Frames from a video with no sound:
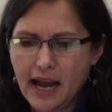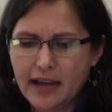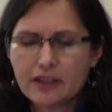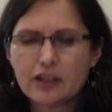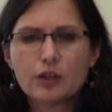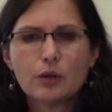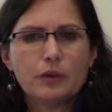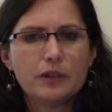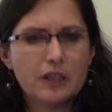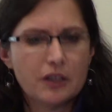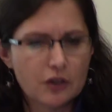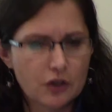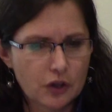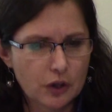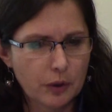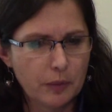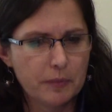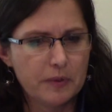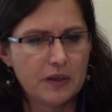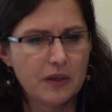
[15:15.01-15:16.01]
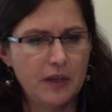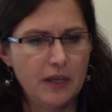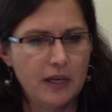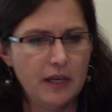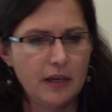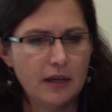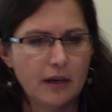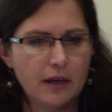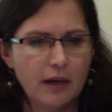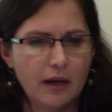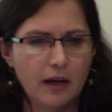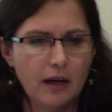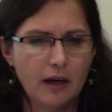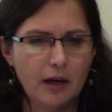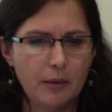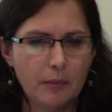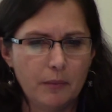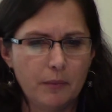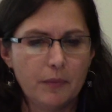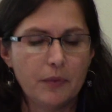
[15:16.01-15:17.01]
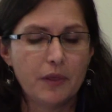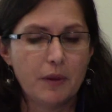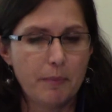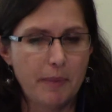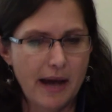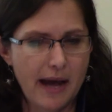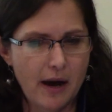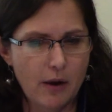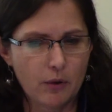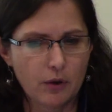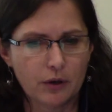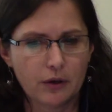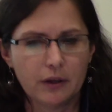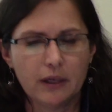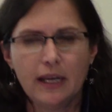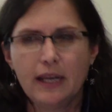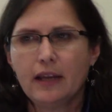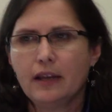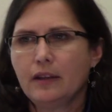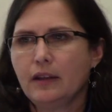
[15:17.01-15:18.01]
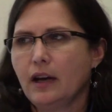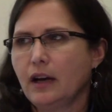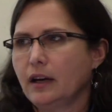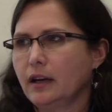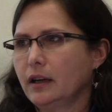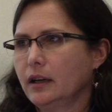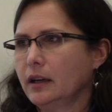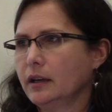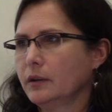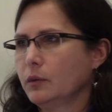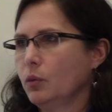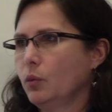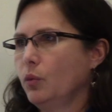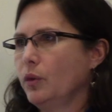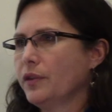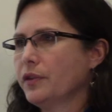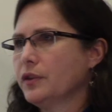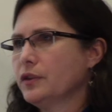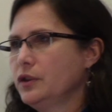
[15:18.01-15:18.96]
And so it disturbs the power with